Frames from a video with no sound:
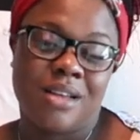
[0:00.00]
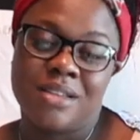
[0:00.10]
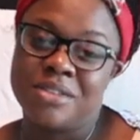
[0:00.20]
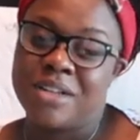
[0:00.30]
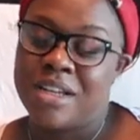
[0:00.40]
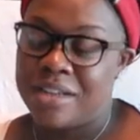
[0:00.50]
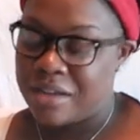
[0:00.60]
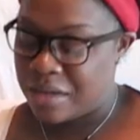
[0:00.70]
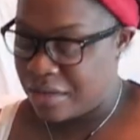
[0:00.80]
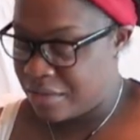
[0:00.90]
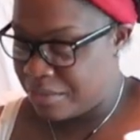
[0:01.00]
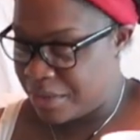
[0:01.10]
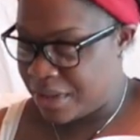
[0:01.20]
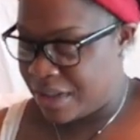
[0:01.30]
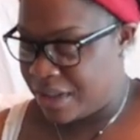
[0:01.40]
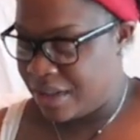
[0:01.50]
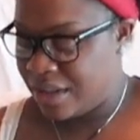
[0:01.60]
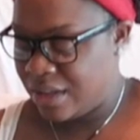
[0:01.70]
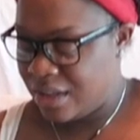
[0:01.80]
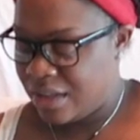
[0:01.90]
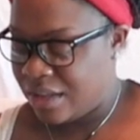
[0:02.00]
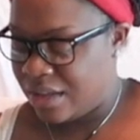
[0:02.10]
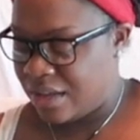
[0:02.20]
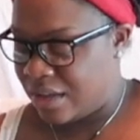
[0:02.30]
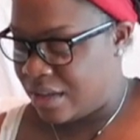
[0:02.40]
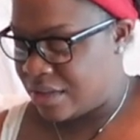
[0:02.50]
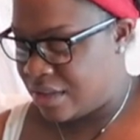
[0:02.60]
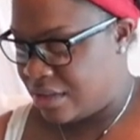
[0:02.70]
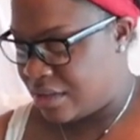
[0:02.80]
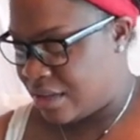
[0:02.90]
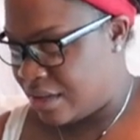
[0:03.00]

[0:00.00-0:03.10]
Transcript: I'm trying to. Yeah. Yeah, she's